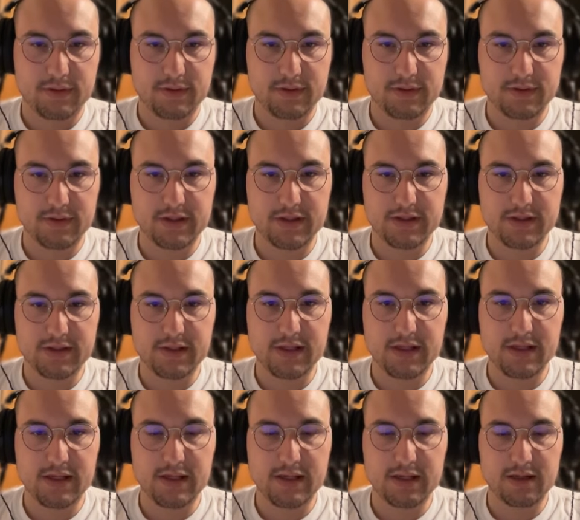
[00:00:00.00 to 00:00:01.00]
as you can see,
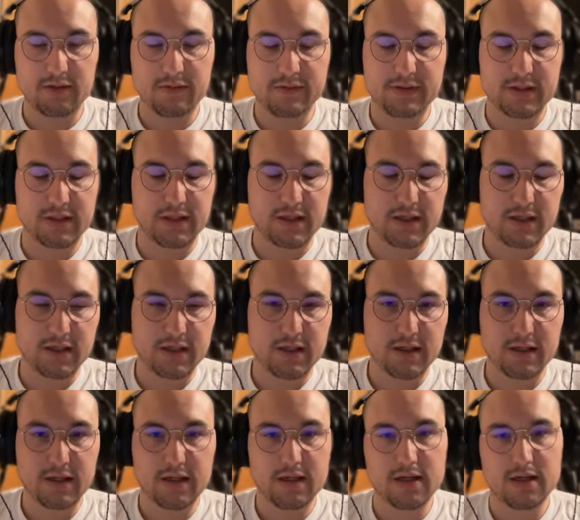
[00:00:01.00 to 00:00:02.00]
yellow is a kick
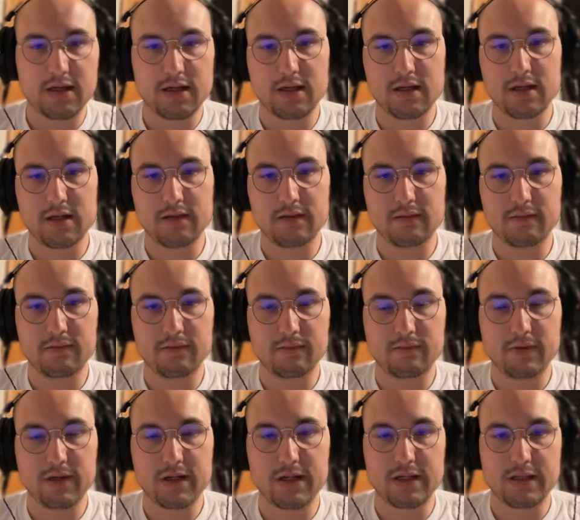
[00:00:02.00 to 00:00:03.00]
and
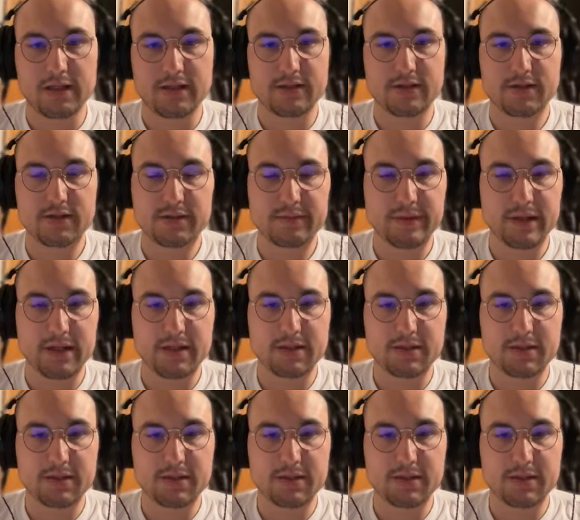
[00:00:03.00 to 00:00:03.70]
white is just a bass.